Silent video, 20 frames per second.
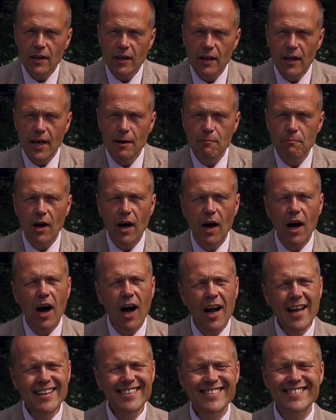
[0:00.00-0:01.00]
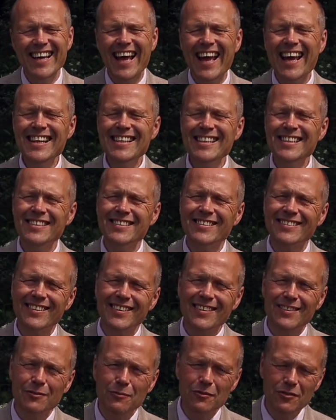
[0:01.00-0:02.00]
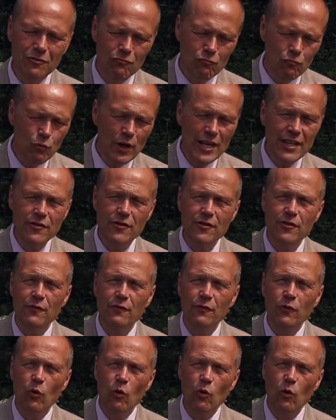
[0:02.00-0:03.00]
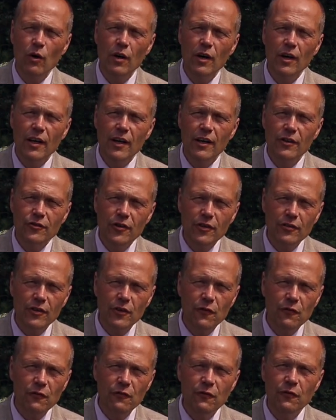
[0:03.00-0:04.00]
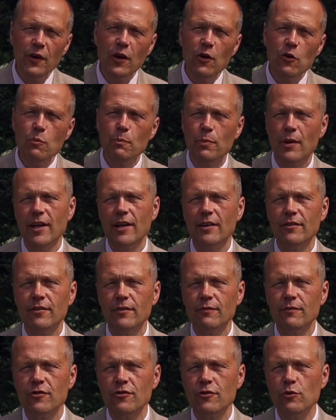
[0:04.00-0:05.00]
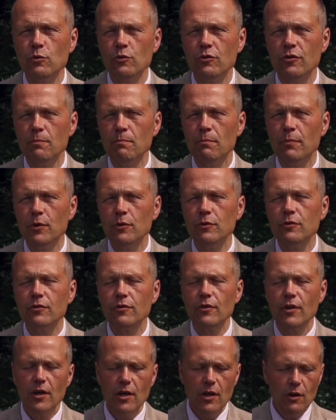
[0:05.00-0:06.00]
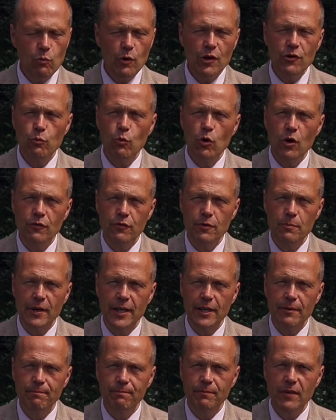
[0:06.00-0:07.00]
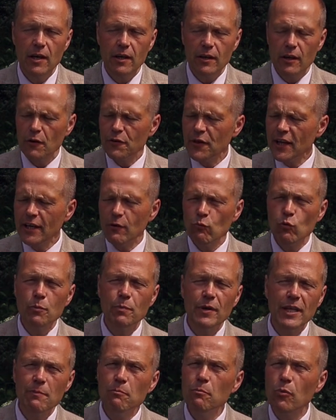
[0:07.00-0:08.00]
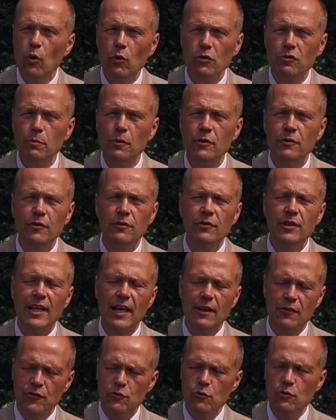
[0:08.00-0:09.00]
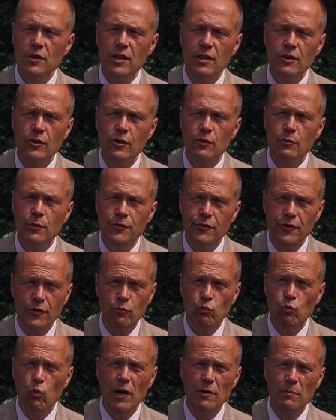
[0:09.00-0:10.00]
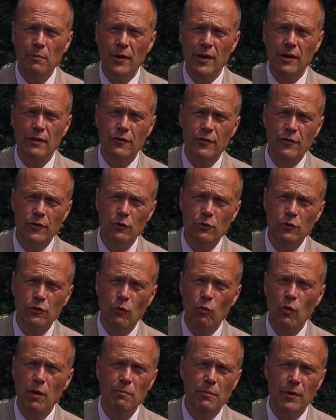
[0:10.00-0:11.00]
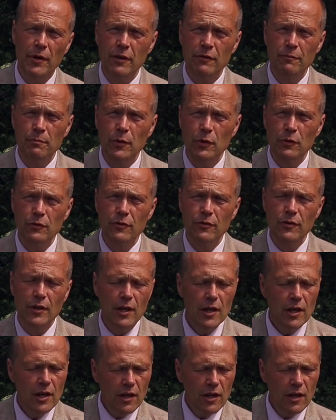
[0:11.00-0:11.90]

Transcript: I tend to reach for just a few pairs of shoes and boots which work for me. Now, I think it would be impossible just to get through the year with just one pair of shoes or one pair of boots.